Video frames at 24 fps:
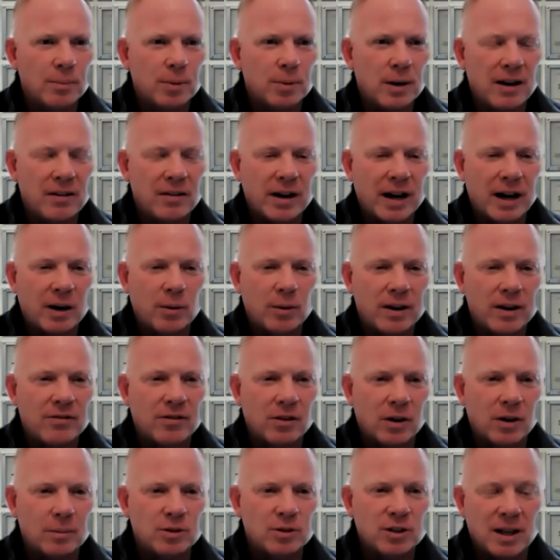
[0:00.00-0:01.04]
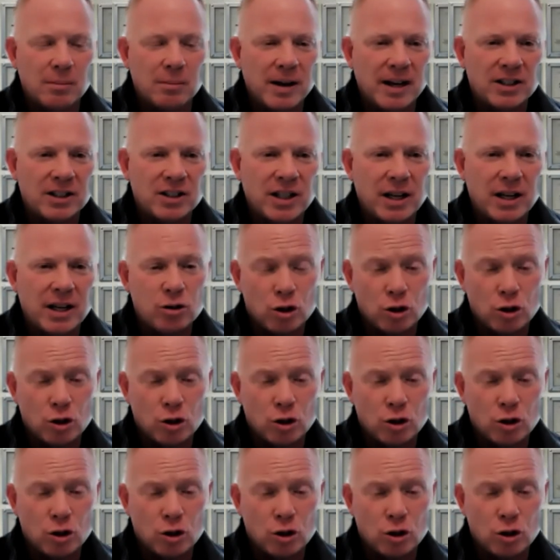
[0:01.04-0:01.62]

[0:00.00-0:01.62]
private equity firms can make sense?